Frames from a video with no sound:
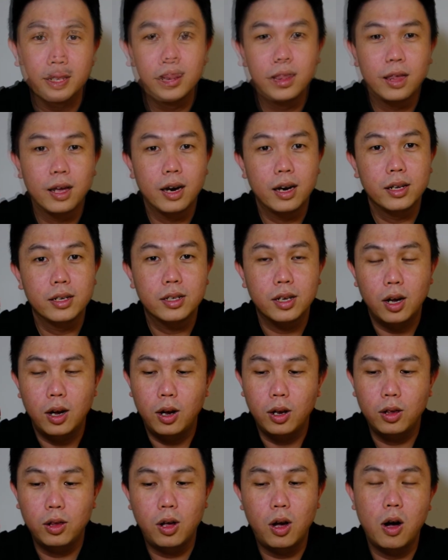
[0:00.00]
There is
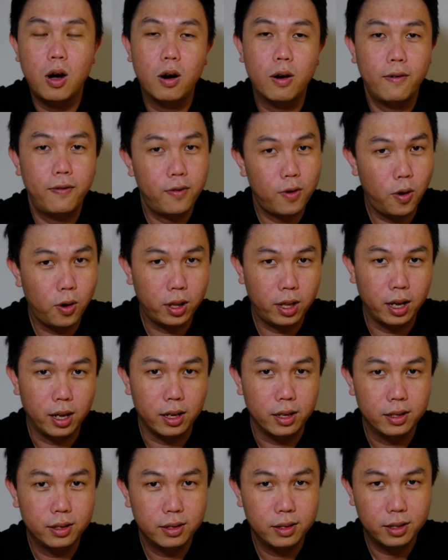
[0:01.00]
a lot of
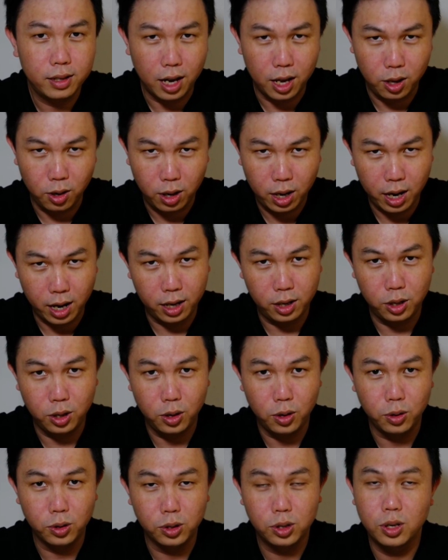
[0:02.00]
cocktail that you can
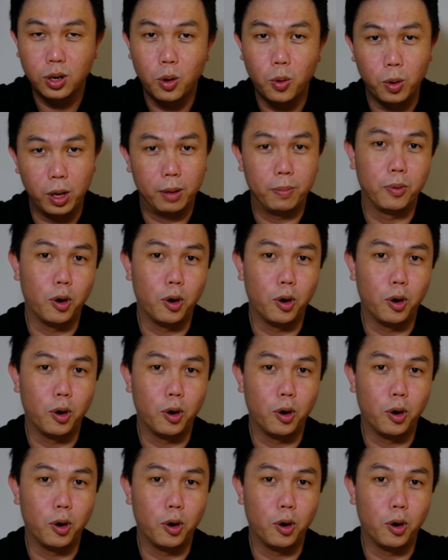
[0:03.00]
use with